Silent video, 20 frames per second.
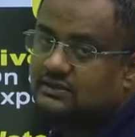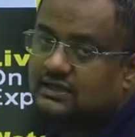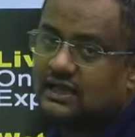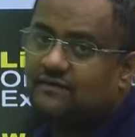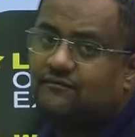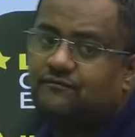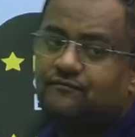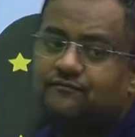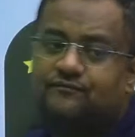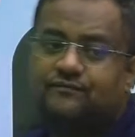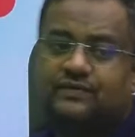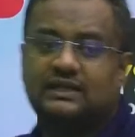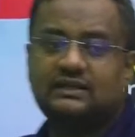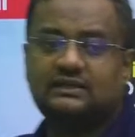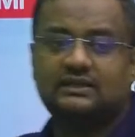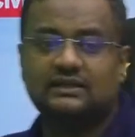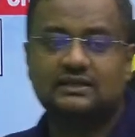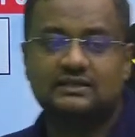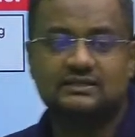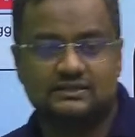
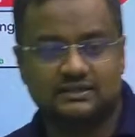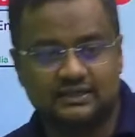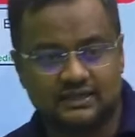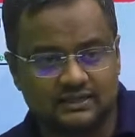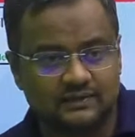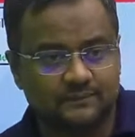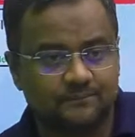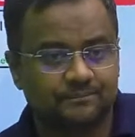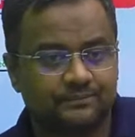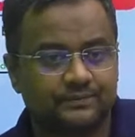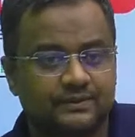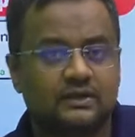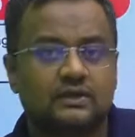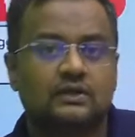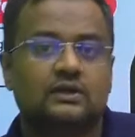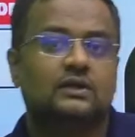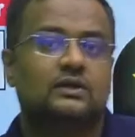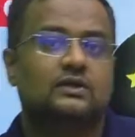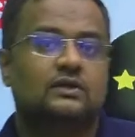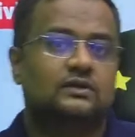everything is there
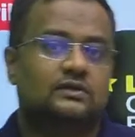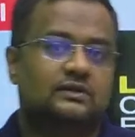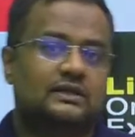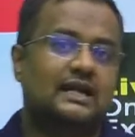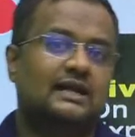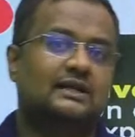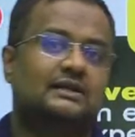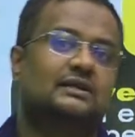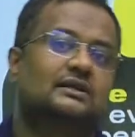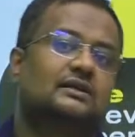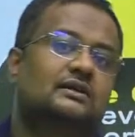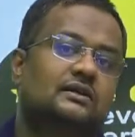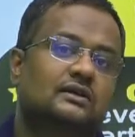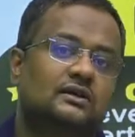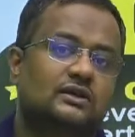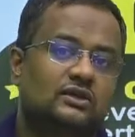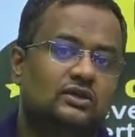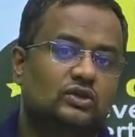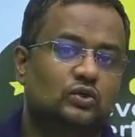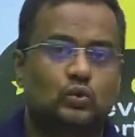that
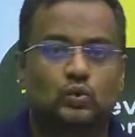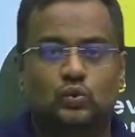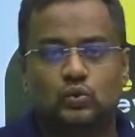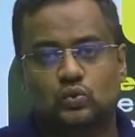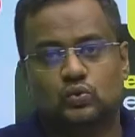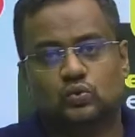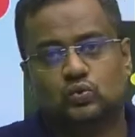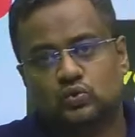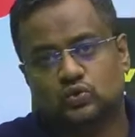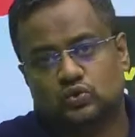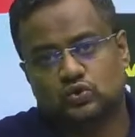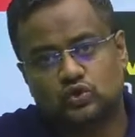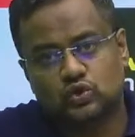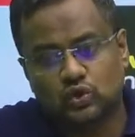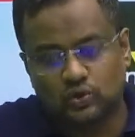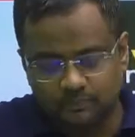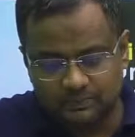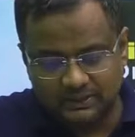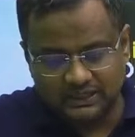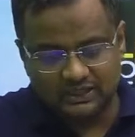you
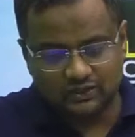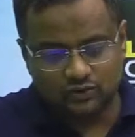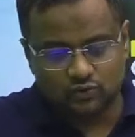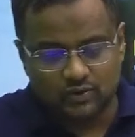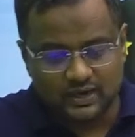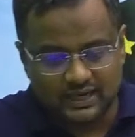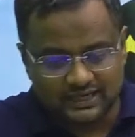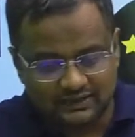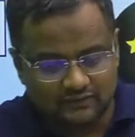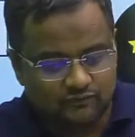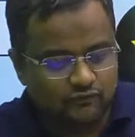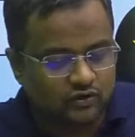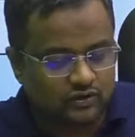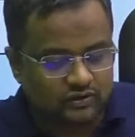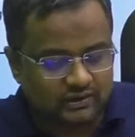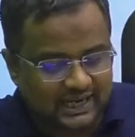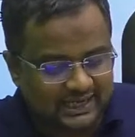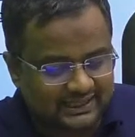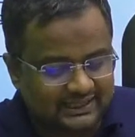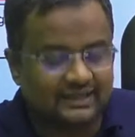should be requiring for
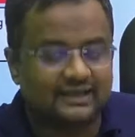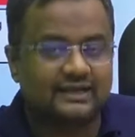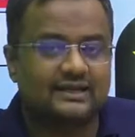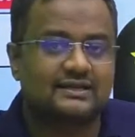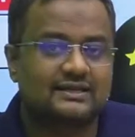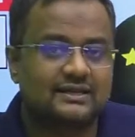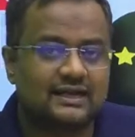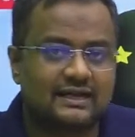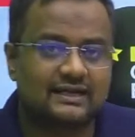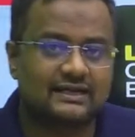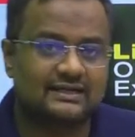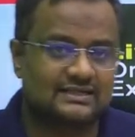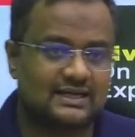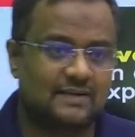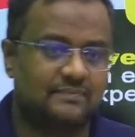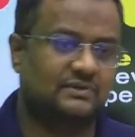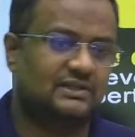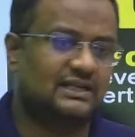cracking a GATE exam.